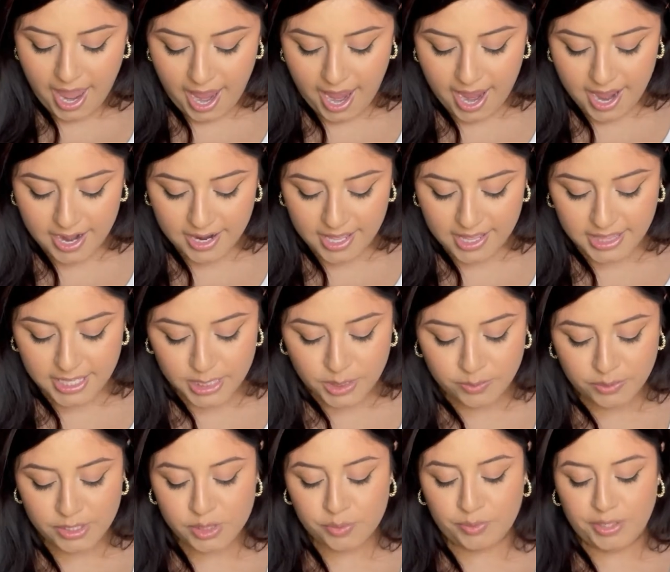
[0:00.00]
And this
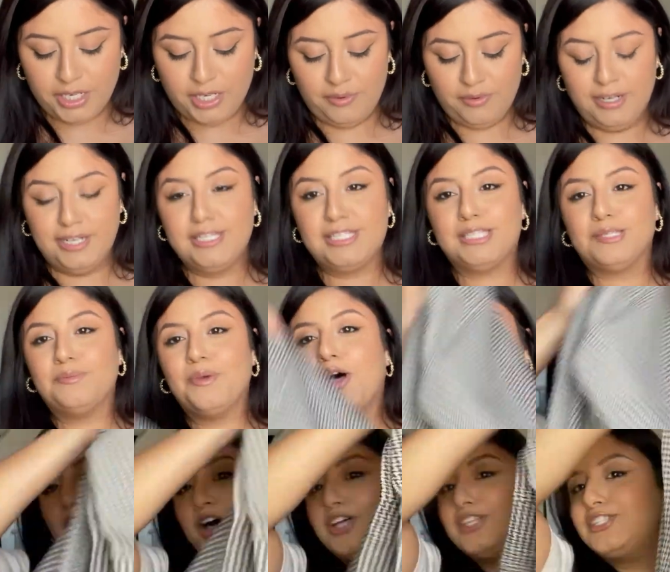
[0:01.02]
one's really, really
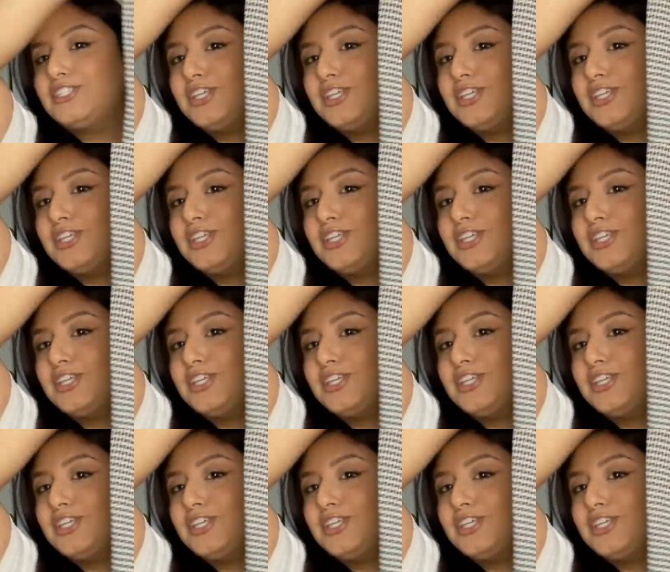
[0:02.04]
small.